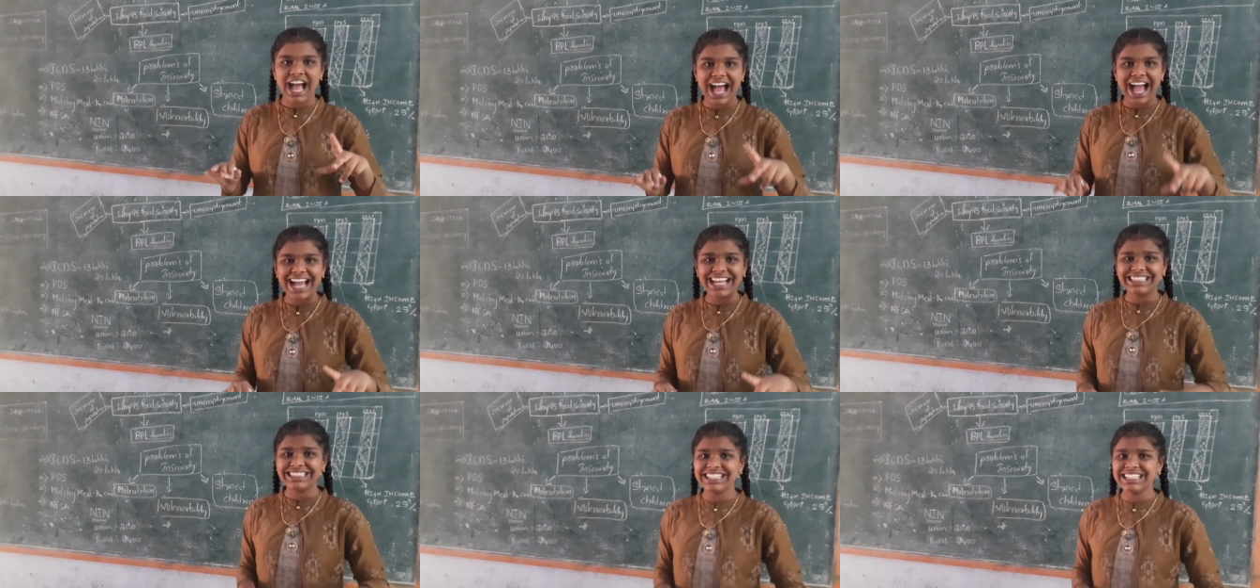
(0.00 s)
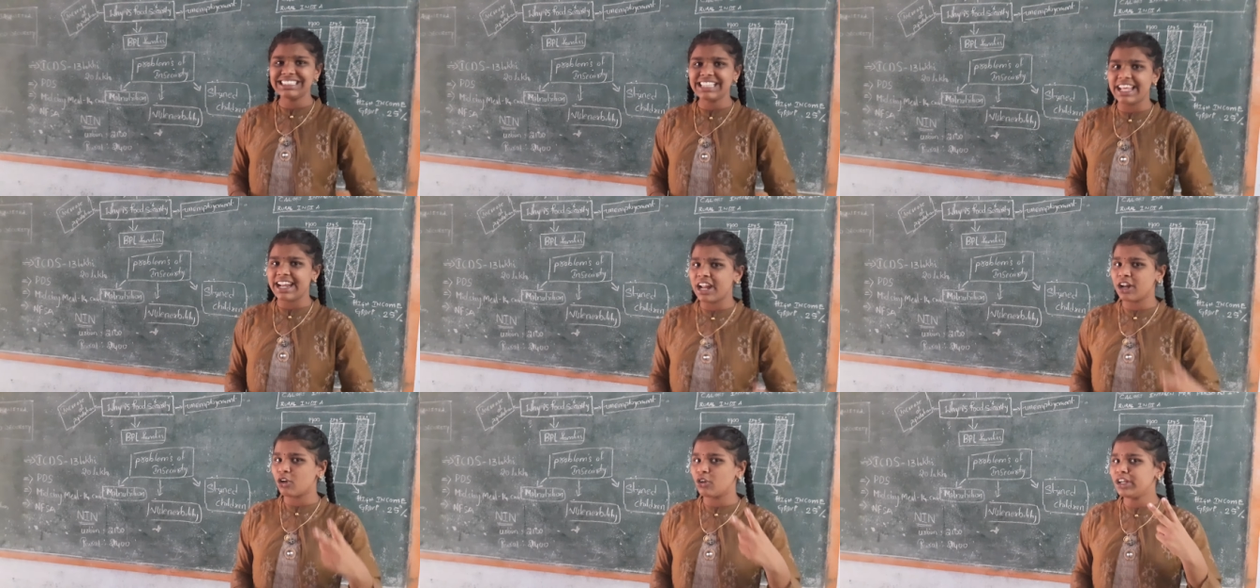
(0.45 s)
I think there
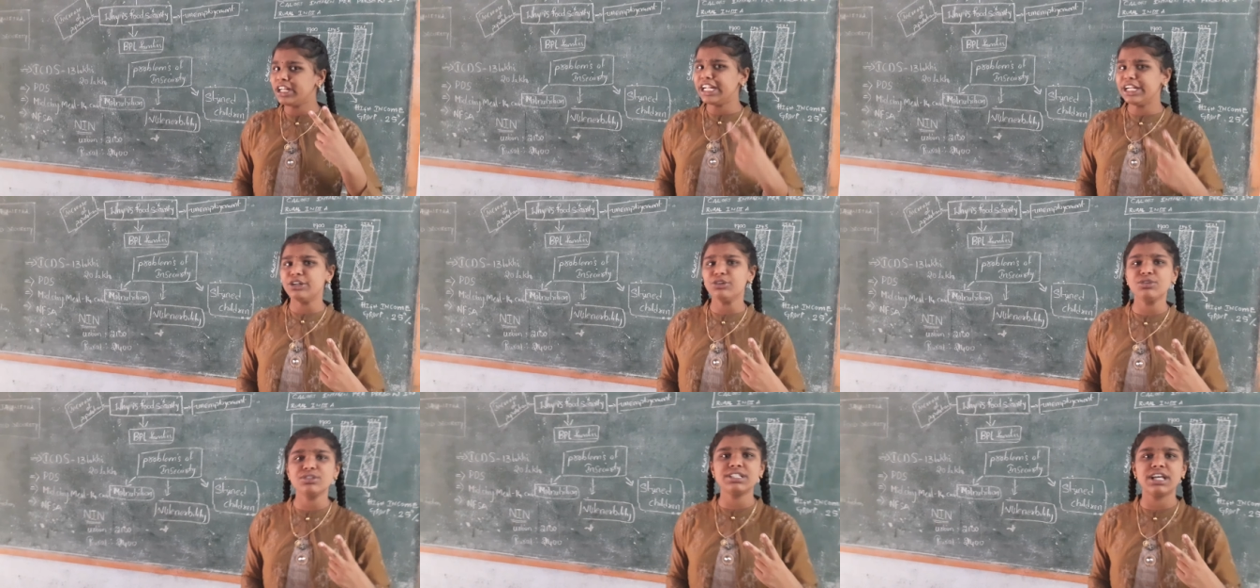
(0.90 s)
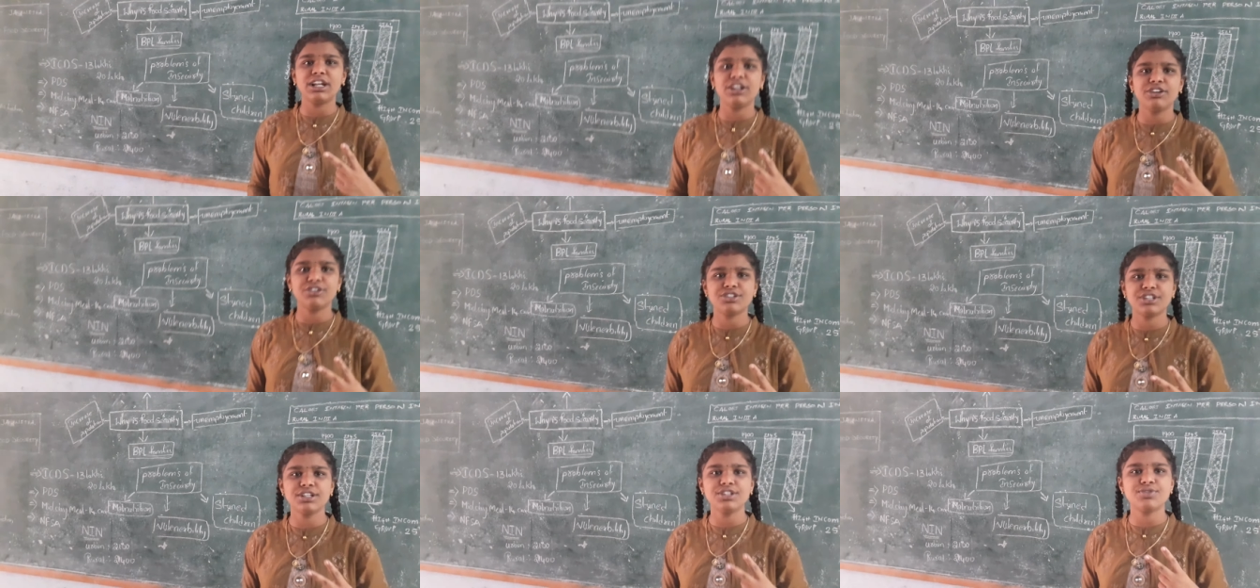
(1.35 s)
are only two
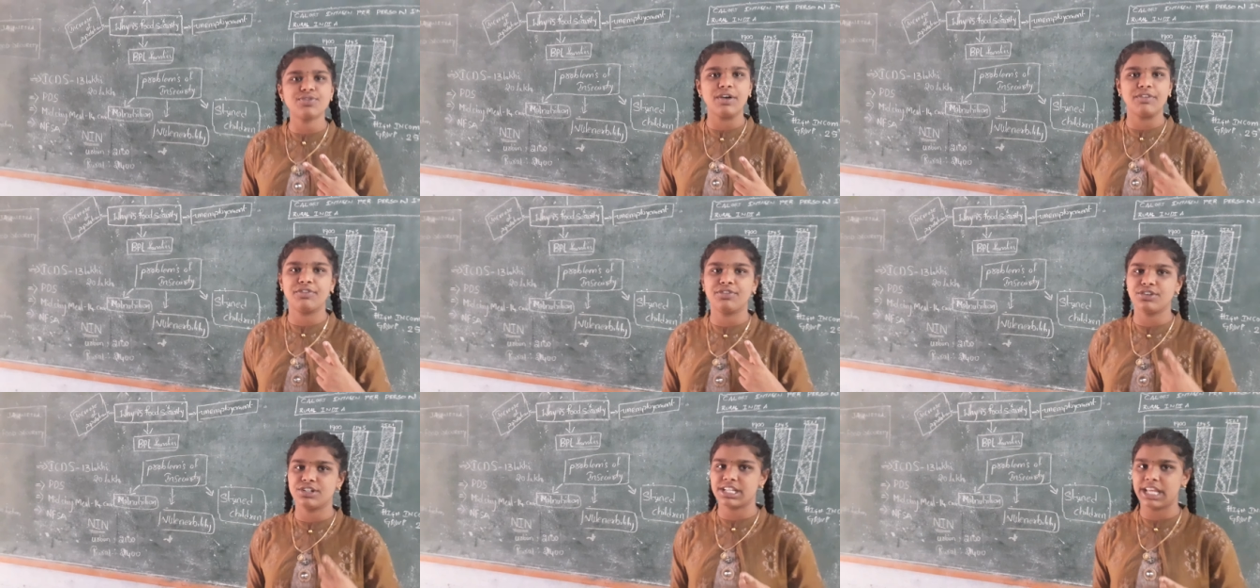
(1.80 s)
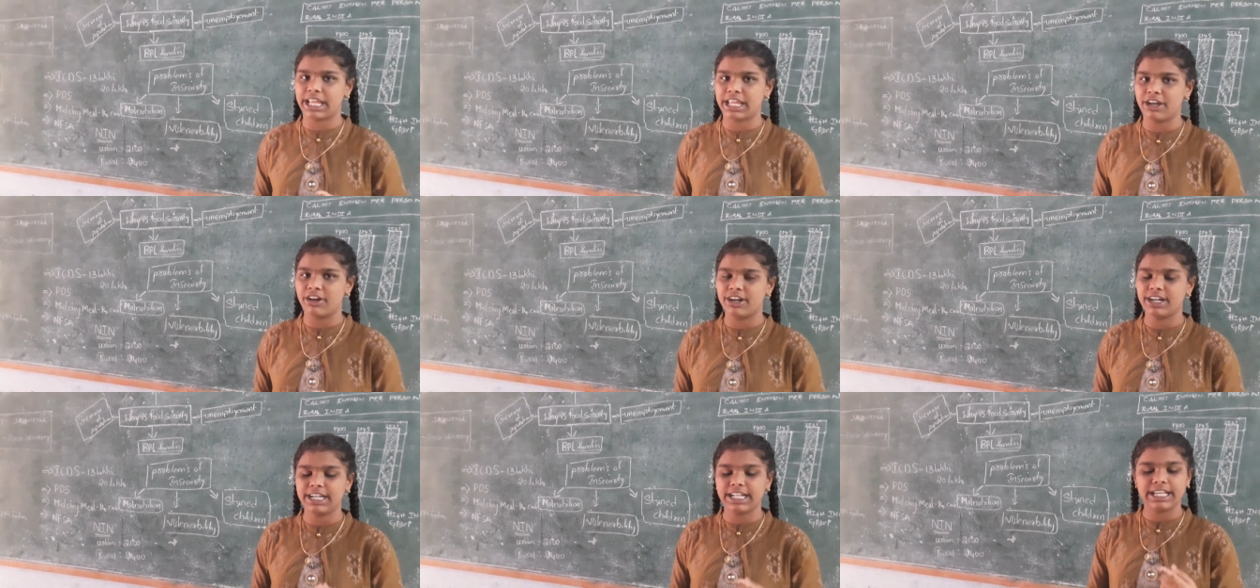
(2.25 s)
solutions for food
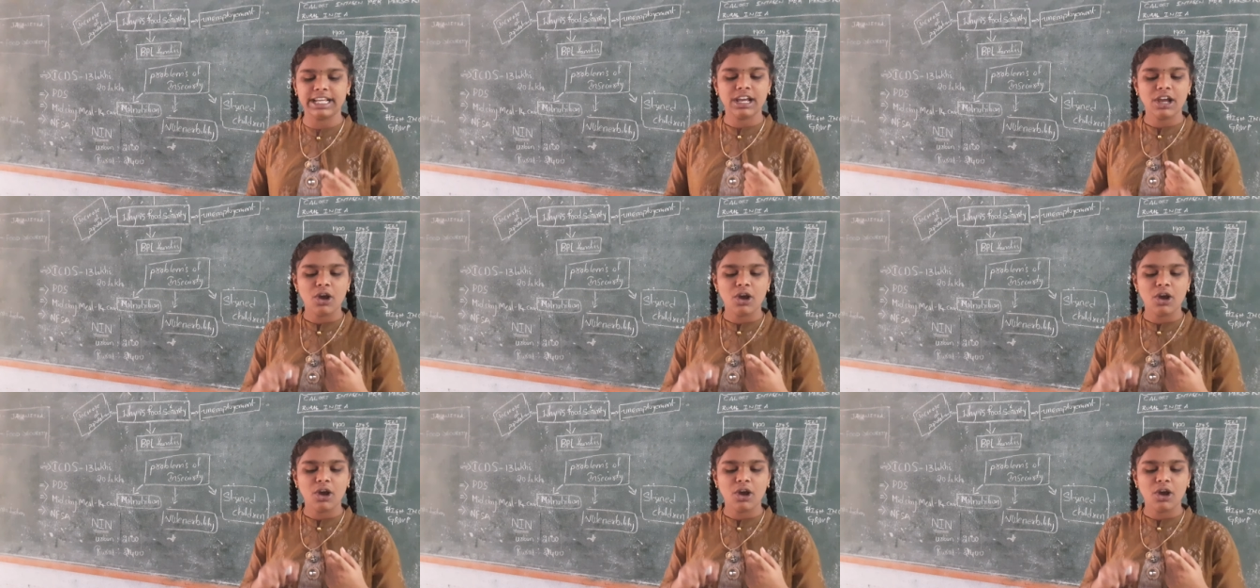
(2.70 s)
security.